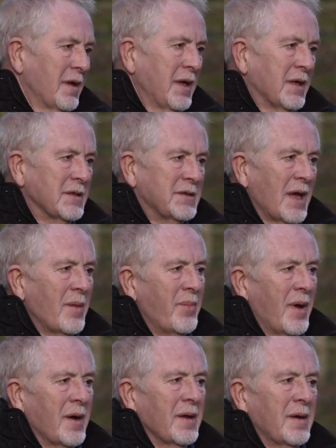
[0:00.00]
you could sit
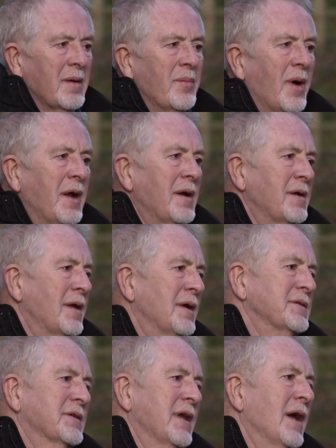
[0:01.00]
back and admire
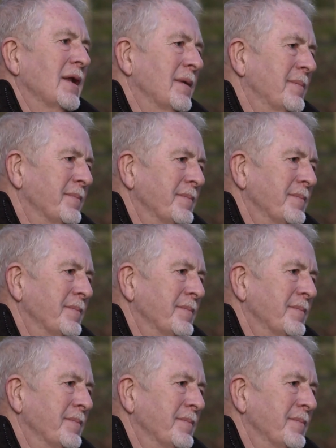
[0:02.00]
that skill.